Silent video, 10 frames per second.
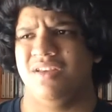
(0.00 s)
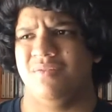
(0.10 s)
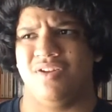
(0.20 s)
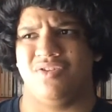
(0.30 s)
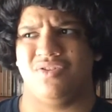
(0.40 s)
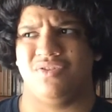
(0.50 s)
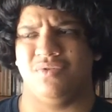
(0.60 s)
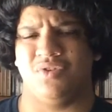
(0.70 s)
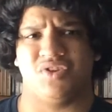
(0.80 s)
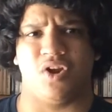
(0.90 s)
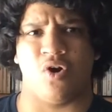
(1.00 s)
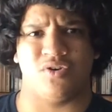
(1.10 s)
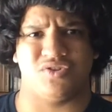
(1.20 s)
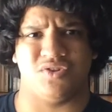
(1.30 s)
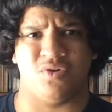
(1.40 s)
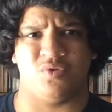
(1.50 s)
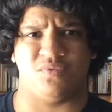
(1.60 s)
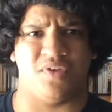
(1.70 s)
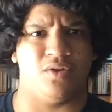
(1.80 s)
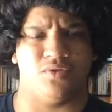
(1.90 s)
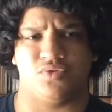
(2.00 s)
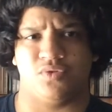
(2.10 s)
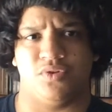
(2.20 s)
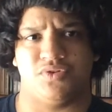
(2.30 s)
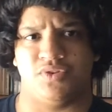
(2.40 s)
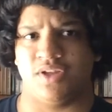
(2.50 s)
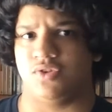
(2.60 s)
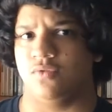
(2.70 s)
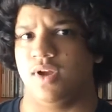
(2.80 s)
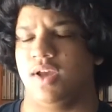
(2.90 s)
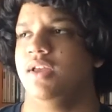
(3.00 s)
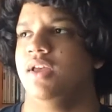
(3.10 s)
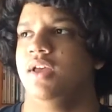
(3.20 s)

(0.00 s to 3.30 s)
which looks like Hearthstone with Elder Scrolls, so that's alright.